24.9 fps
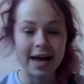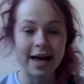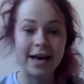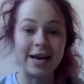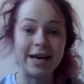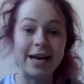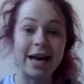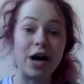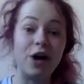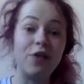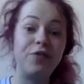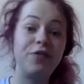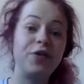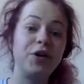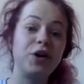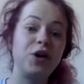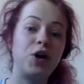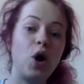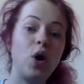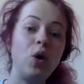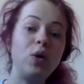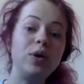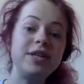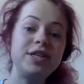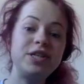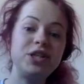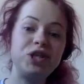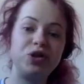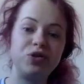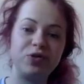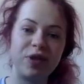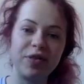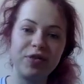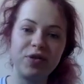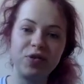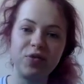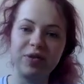Now, if your goal is
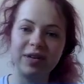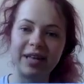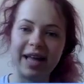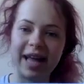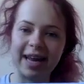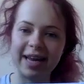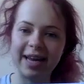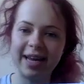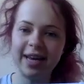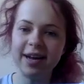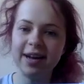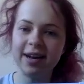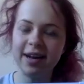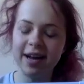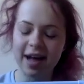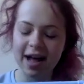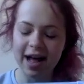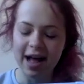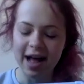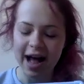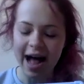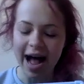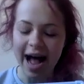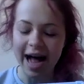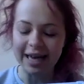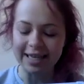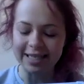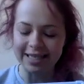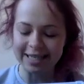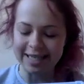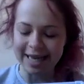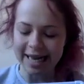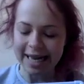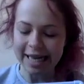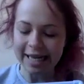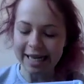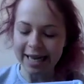strength related,
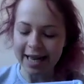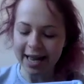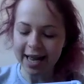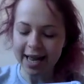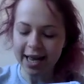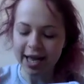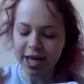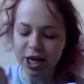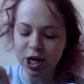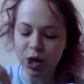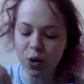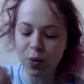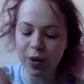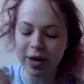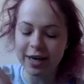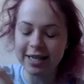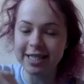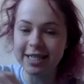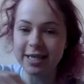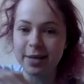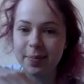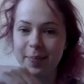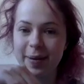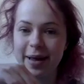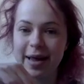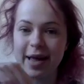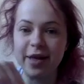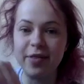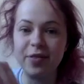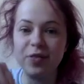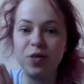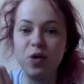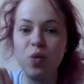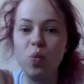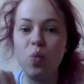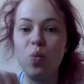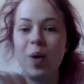ideally you want it to be
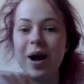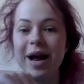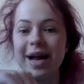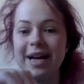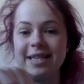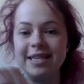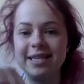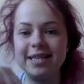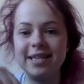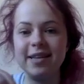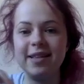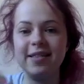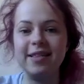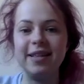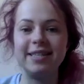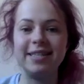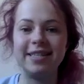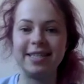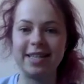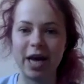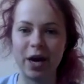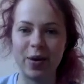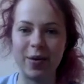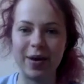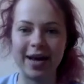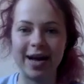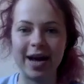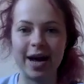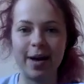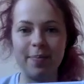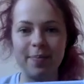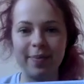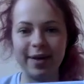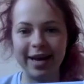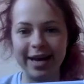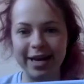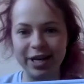the weight that's going up
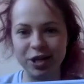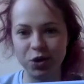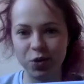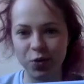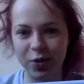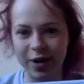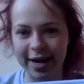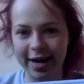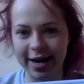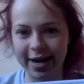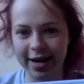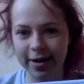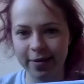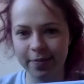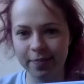each week.